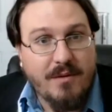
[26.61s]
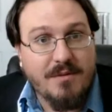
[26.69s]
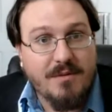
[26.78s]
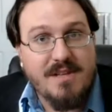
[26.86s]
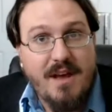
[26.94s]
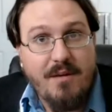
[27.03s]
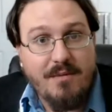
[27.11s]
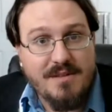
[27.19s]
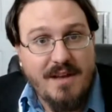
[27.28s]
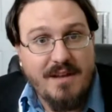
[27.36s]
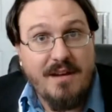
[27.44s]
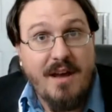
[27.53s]
Was
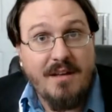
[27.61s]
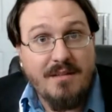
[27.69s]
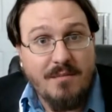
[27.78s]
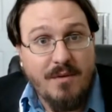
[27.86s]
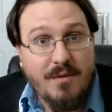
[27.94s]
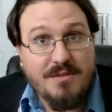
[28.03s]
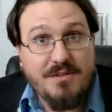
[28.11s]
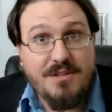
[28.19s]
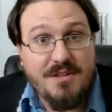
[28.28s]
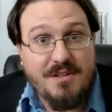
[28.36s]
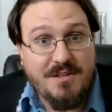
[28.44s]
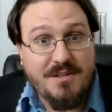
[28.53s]
that not the most
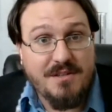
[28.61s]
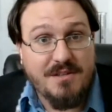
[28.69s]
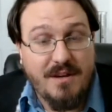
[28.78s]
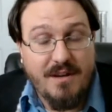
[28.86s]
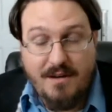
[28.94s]
cheesiest